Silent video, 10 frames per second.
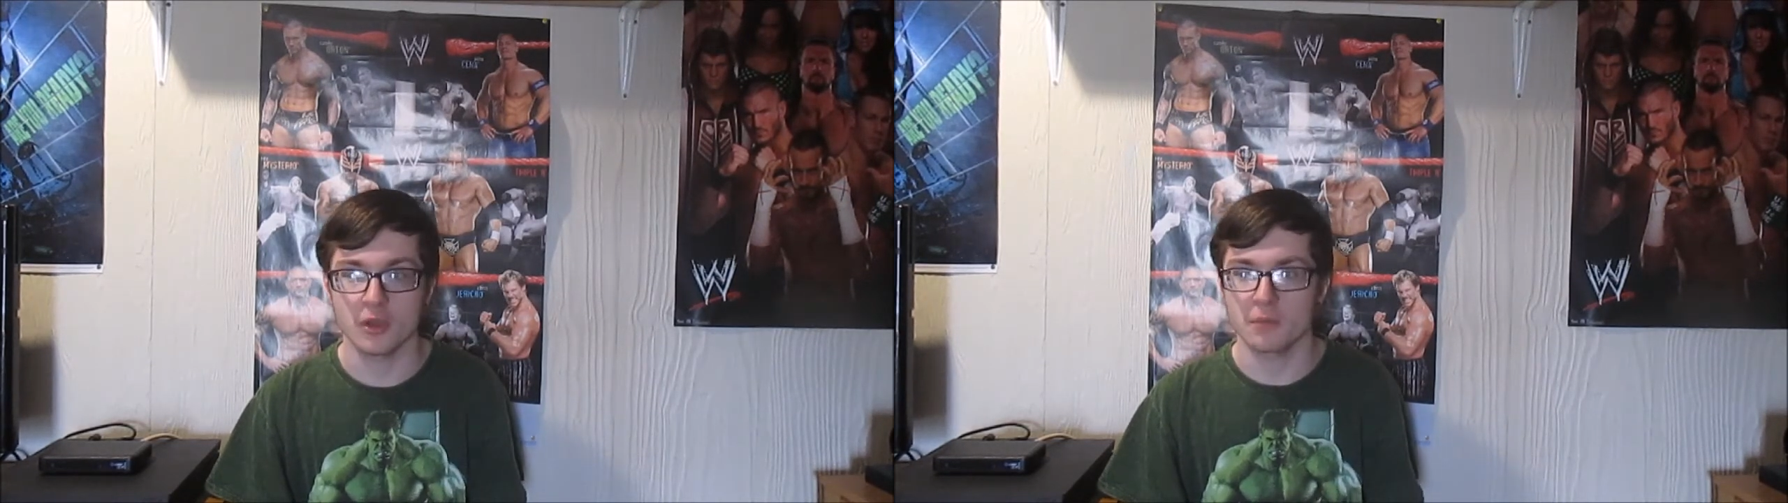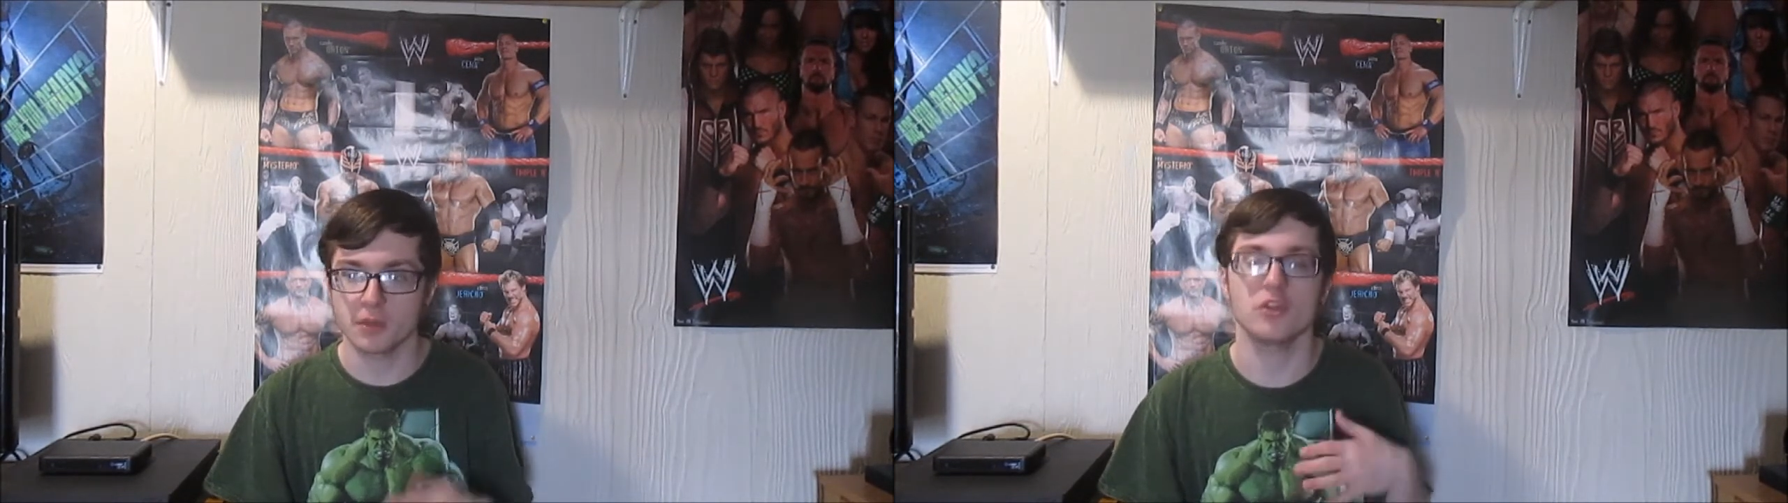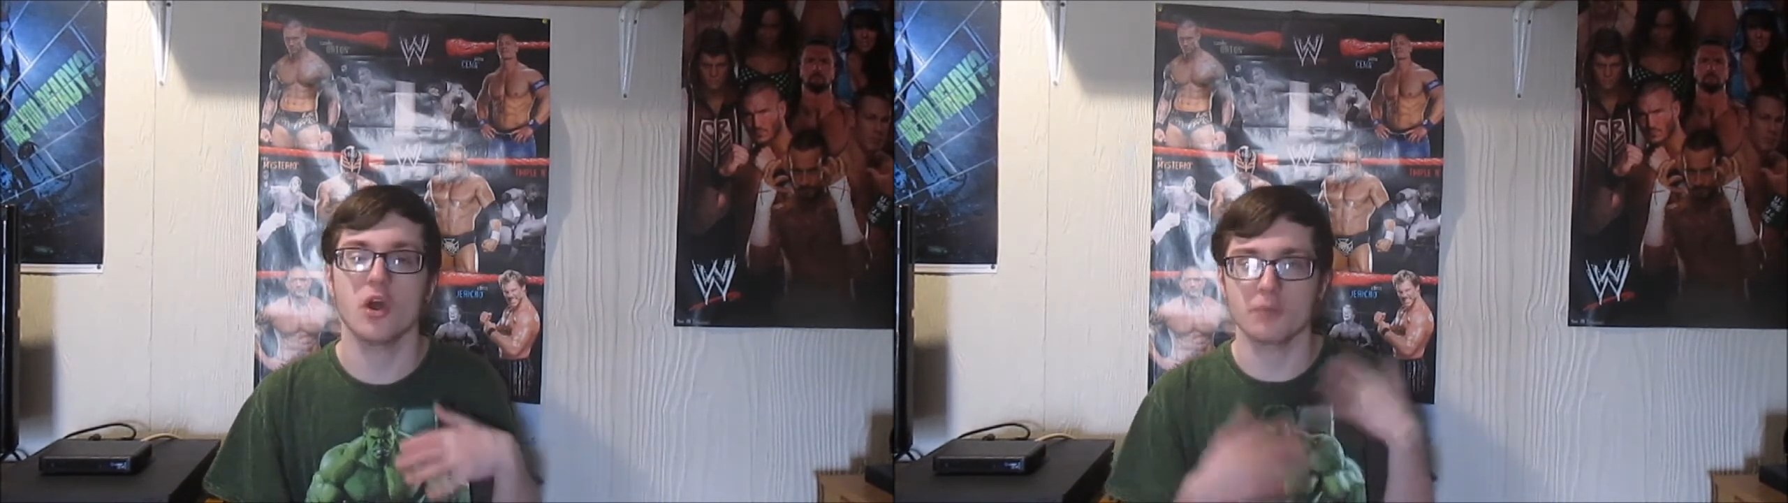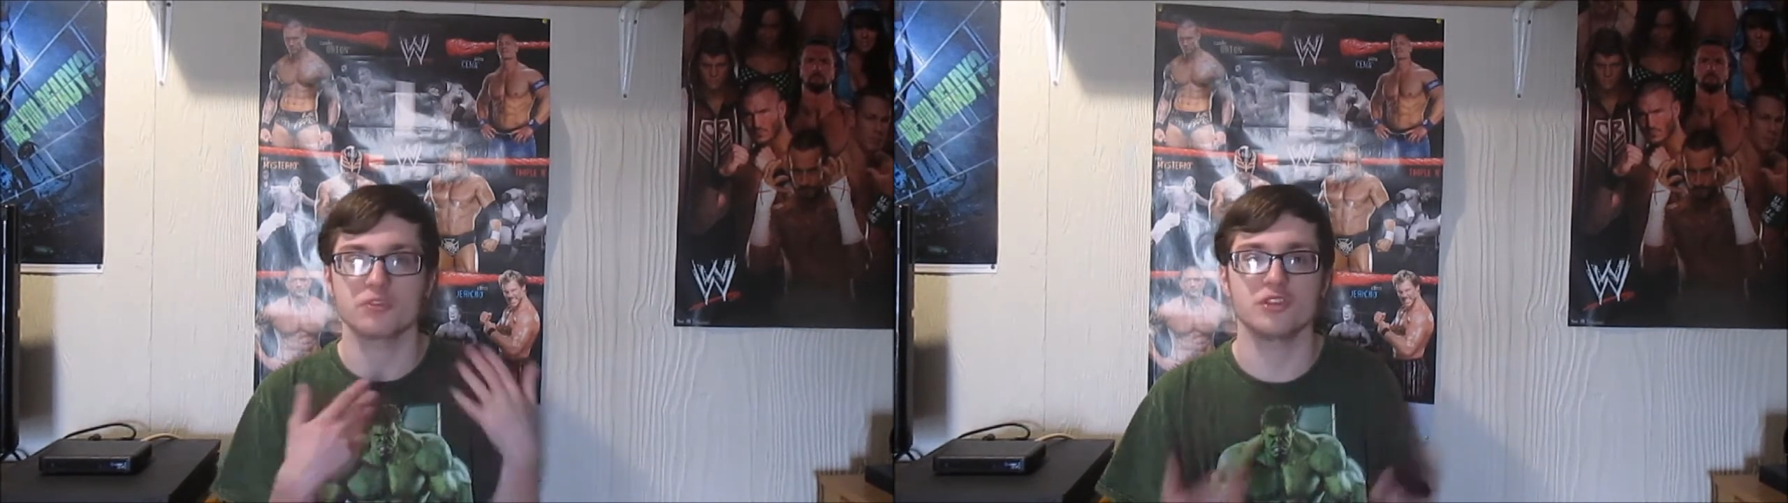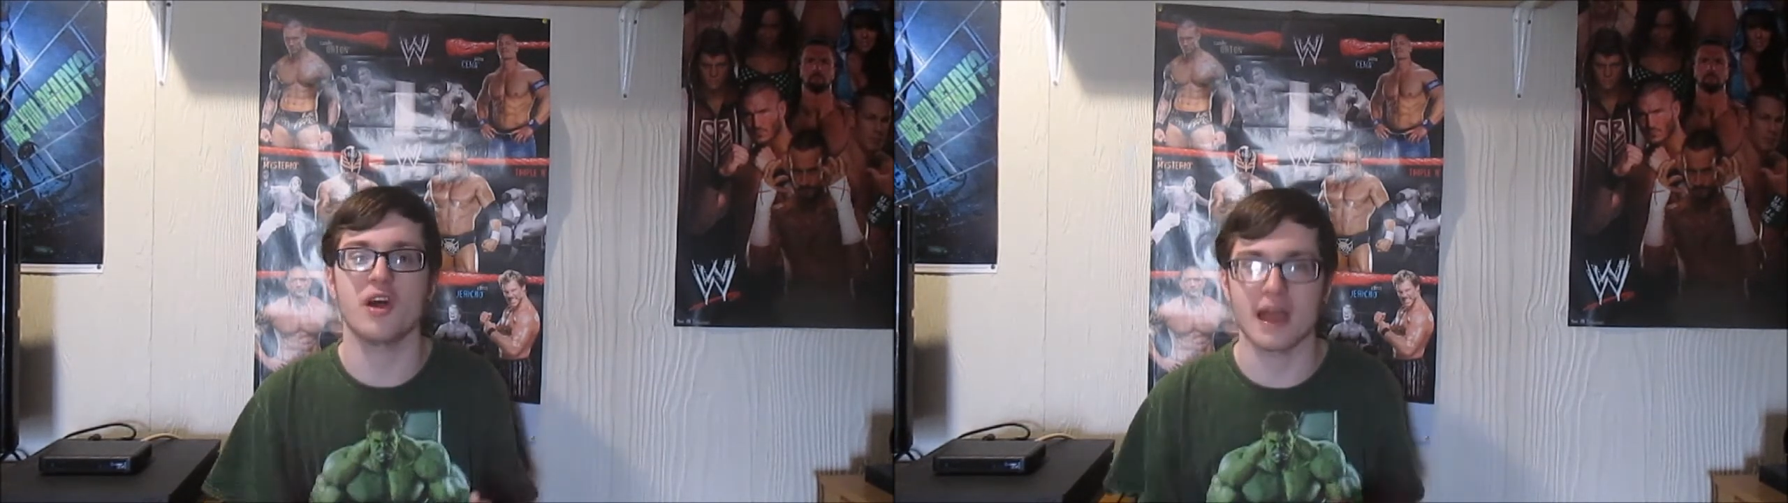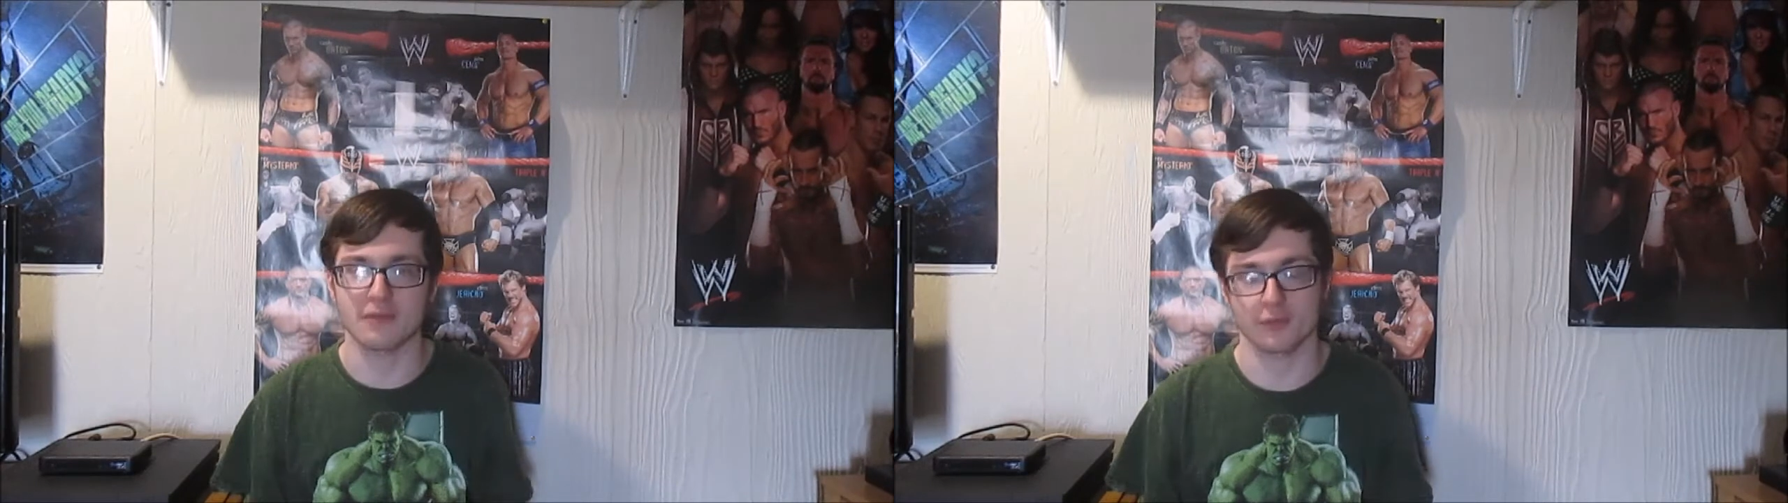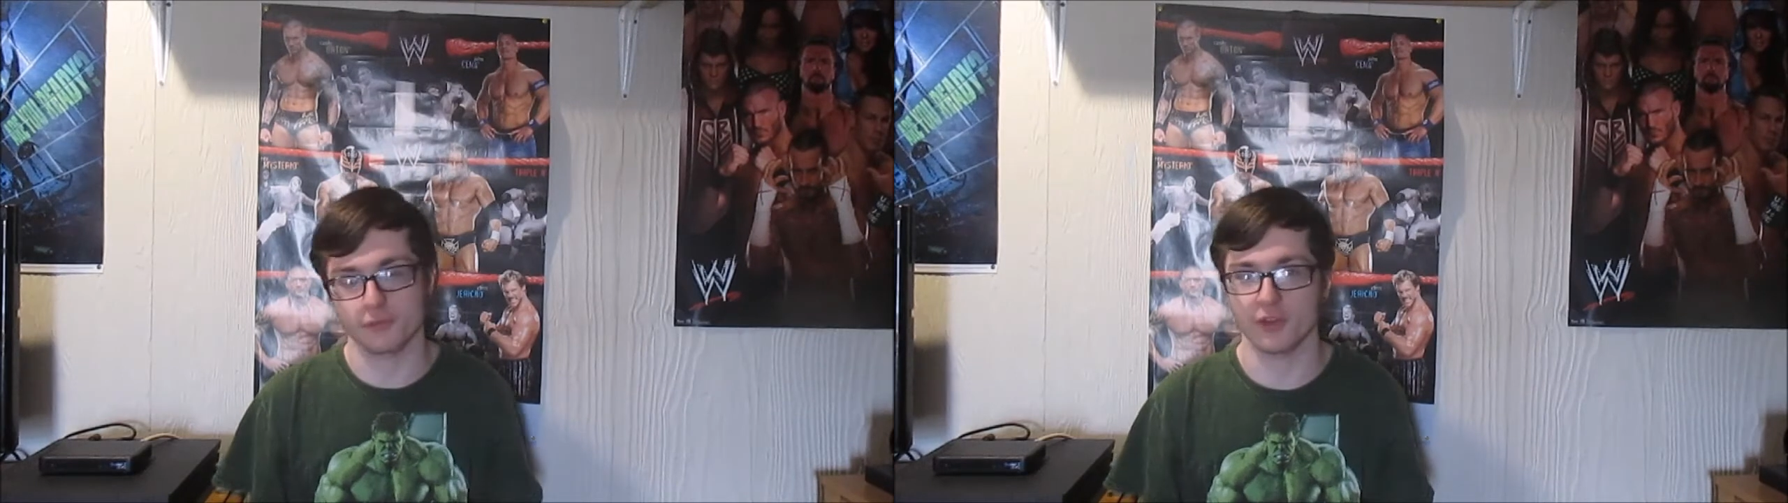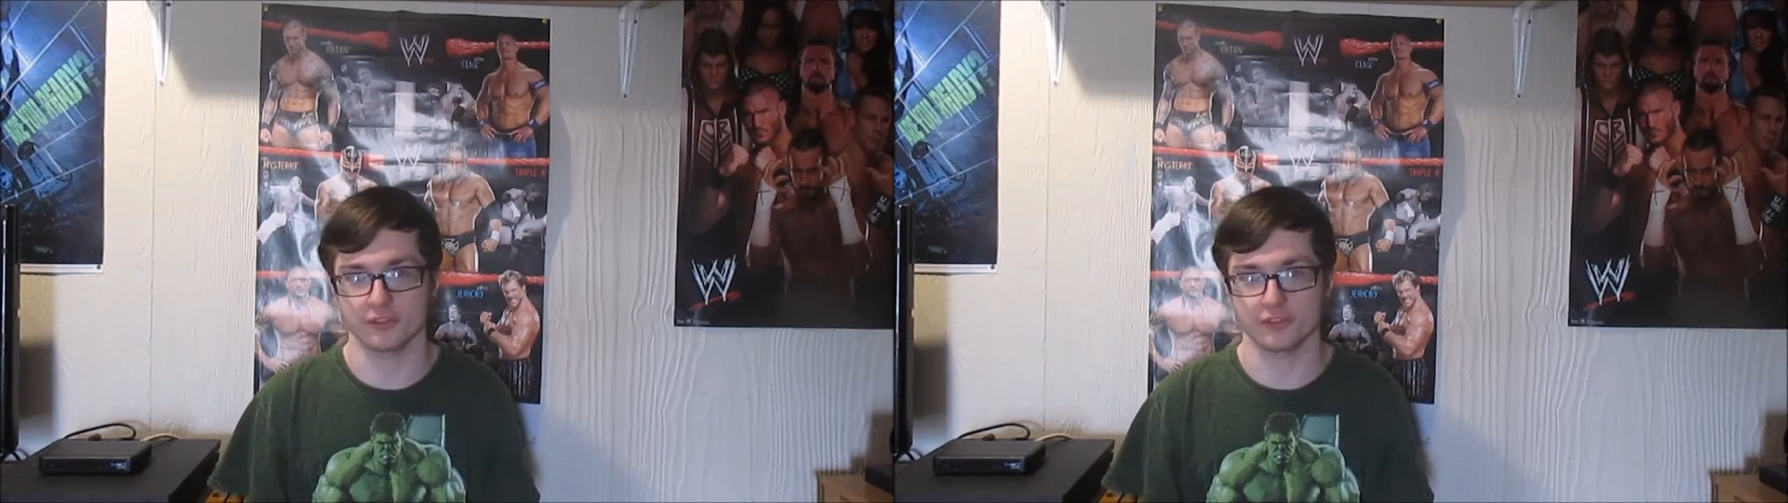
But, you know, I'm still having a fun